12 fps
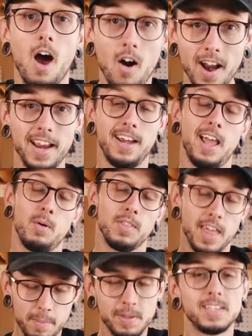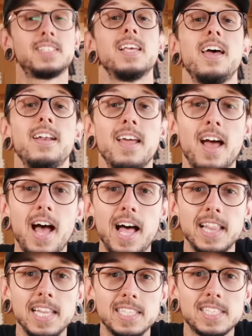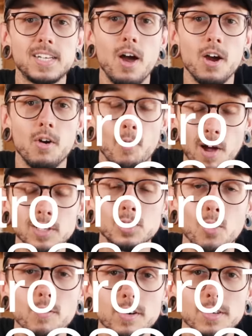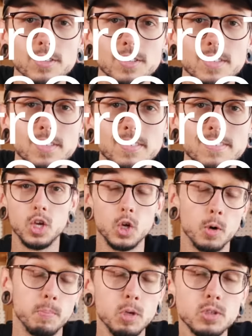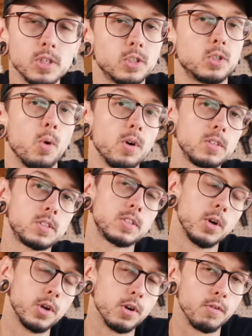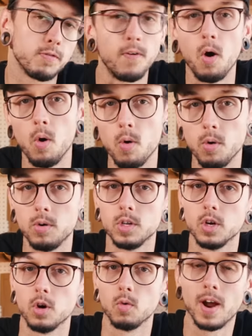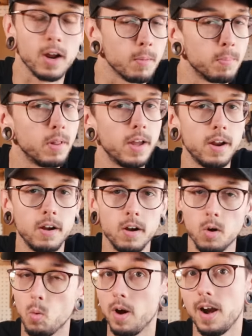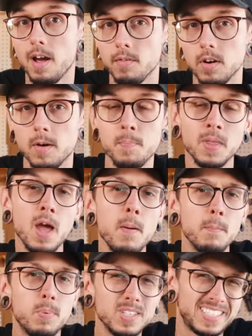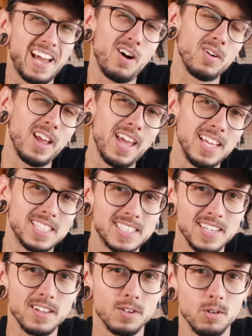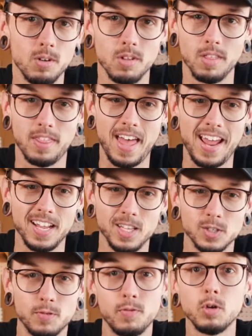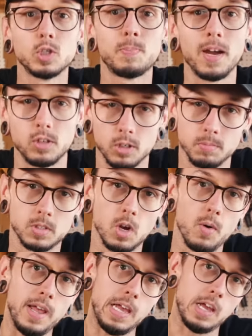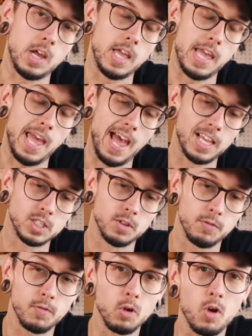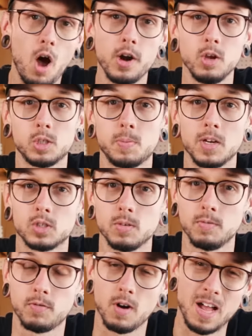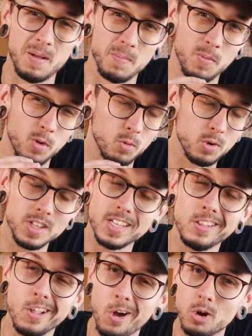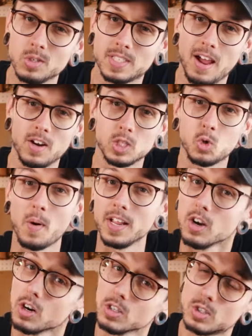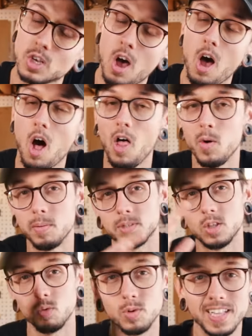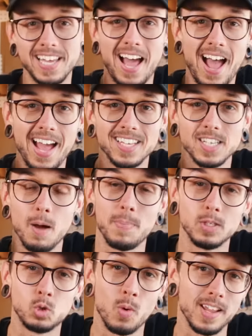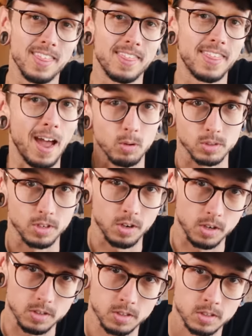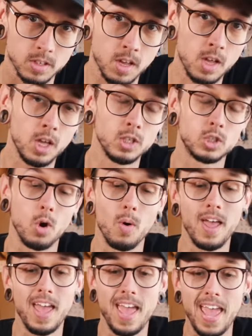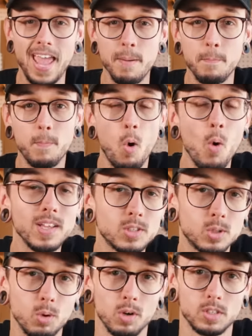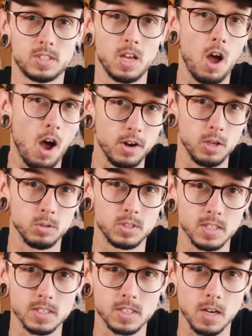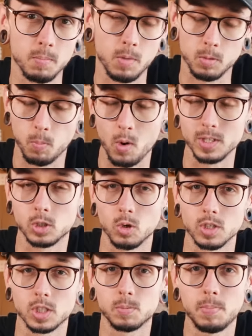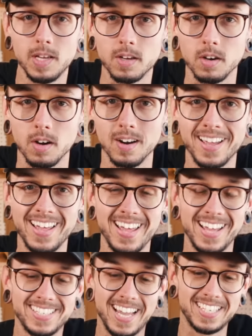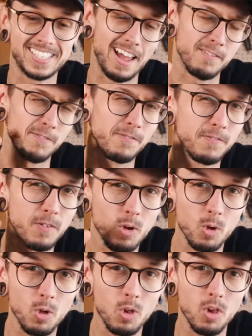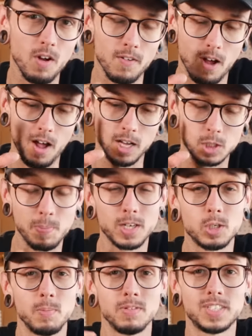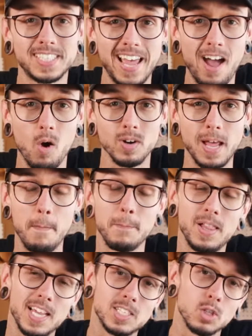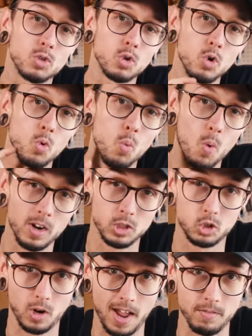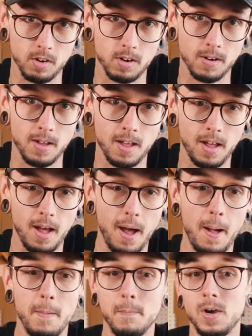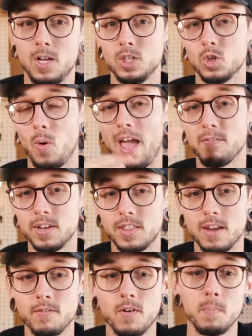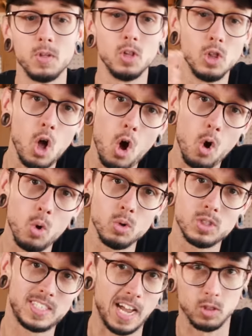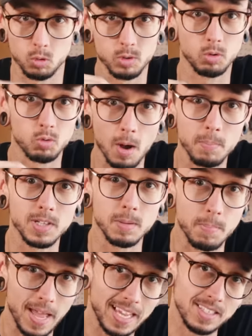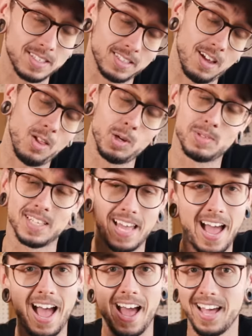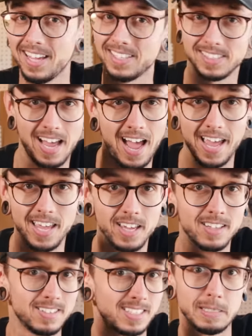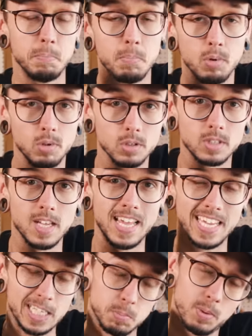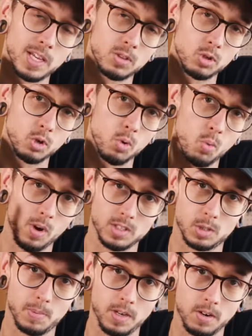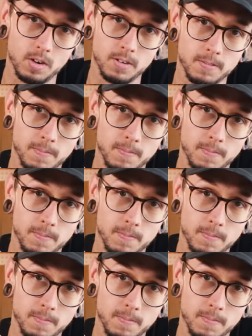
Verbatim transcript: All right, now with that being said, let's talk crossovers. Your music source, so your phone, your record player, whatever, puts out a signal that is full spectrum. So it has the full audio spectrum from the really lows down at 20 hertz all the way up to the really highs up at 20,000 hertz. So a point source audio system, point source speaker, takes that full spectrum of sound and plays it through one driver. So everything from the lows down the real rumbly bass all the way up to the highs, high cymbals, gets played through one speaker.